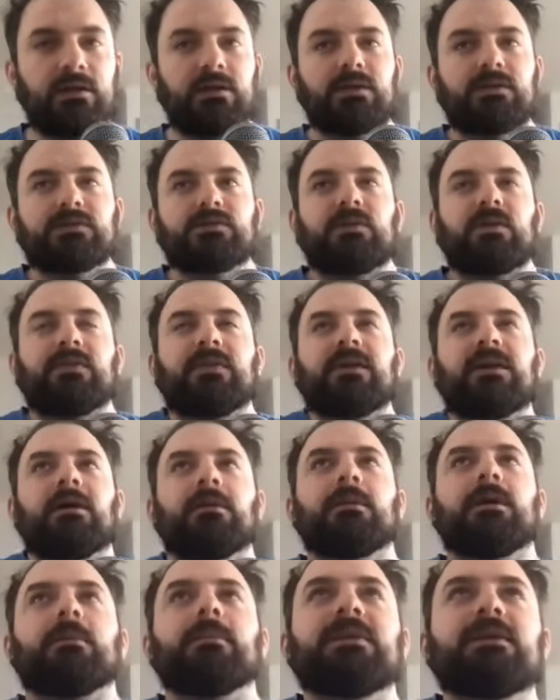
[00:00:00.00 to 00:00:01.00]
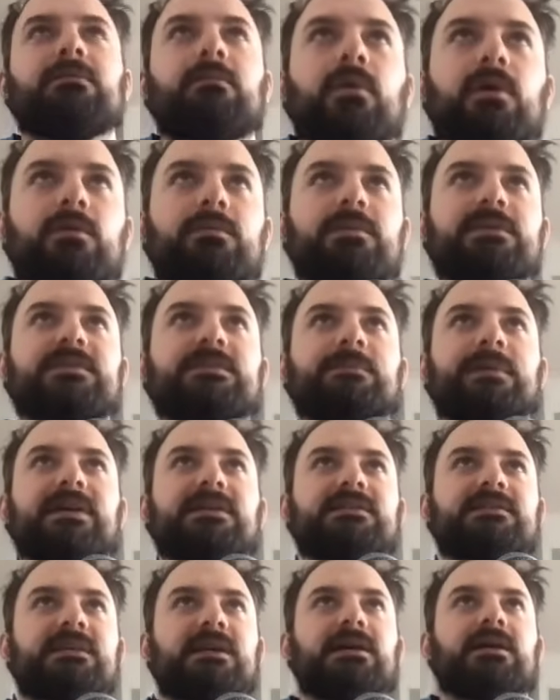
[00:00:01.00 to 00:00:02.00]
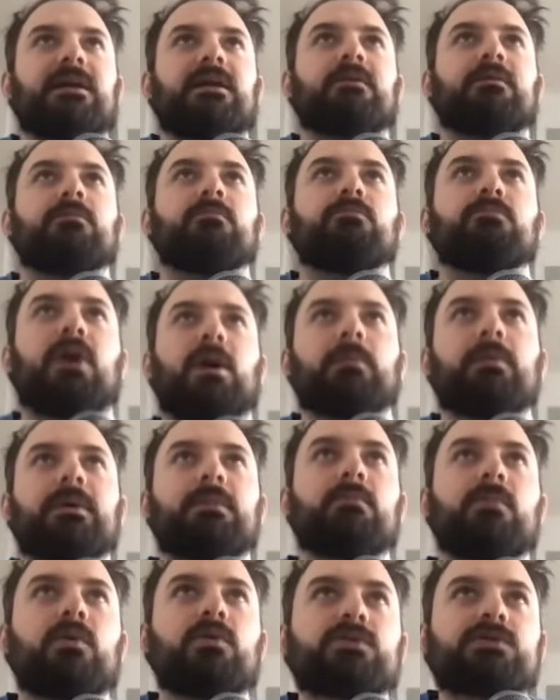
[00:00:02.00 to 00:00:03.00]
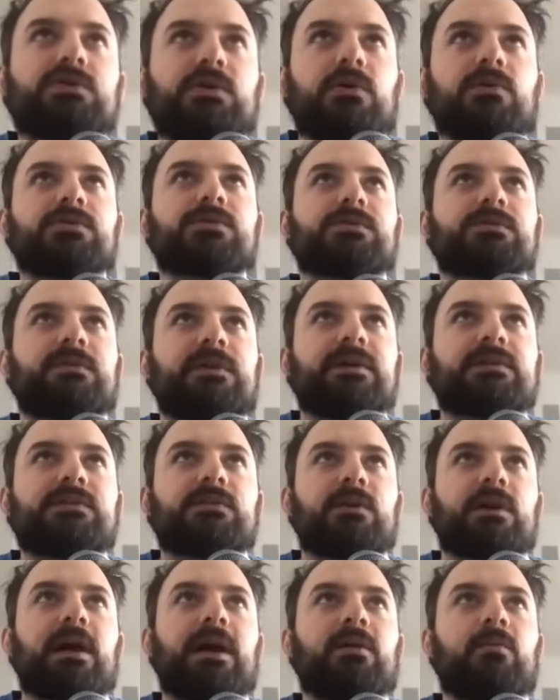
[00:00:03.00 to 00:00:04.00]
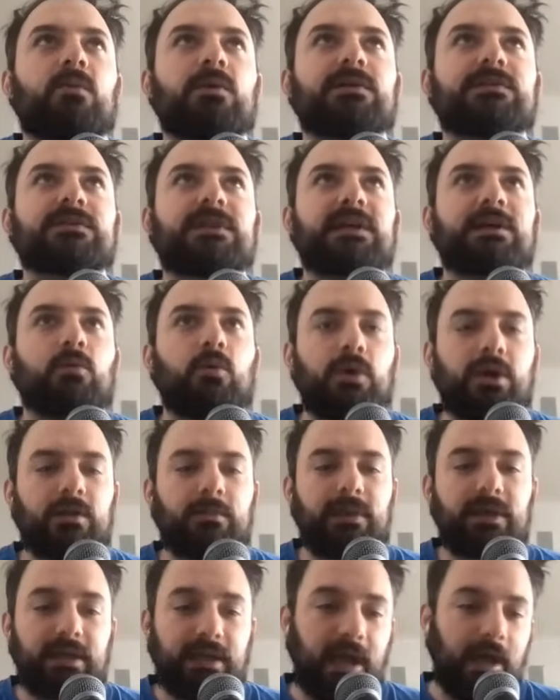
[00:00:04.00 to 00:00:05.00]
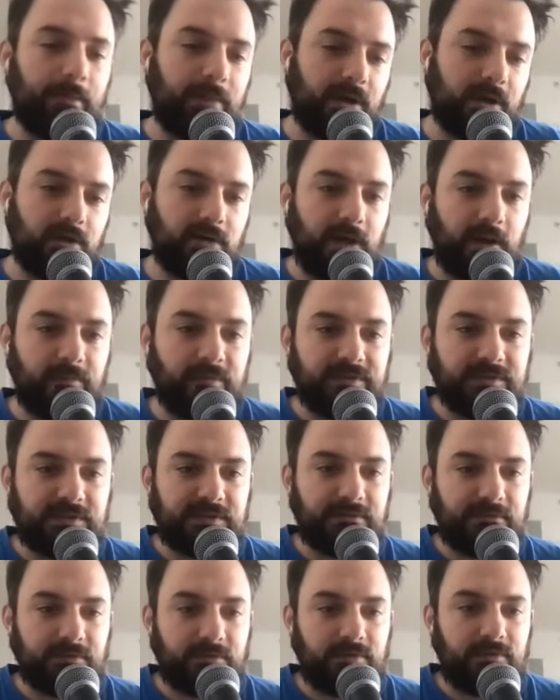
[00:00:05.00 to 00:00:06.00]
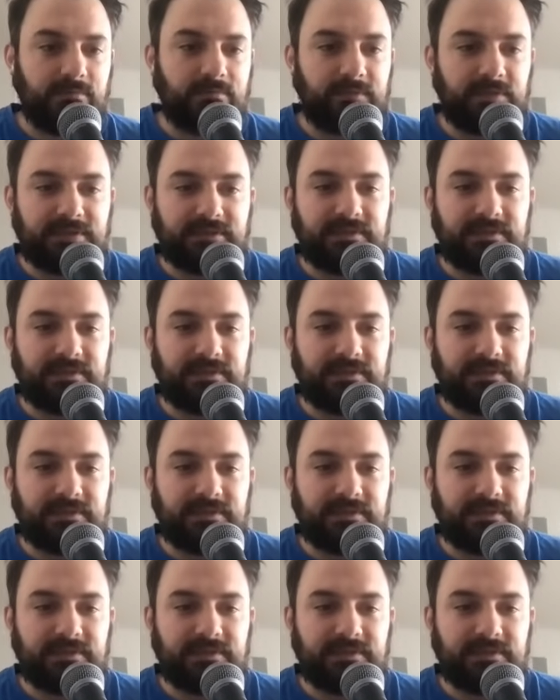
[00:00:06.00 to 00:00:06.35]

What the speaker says: So I think I'm in the space that probably most Chargers fans are at, where it's like we're going to be in cap hell, obviously, for this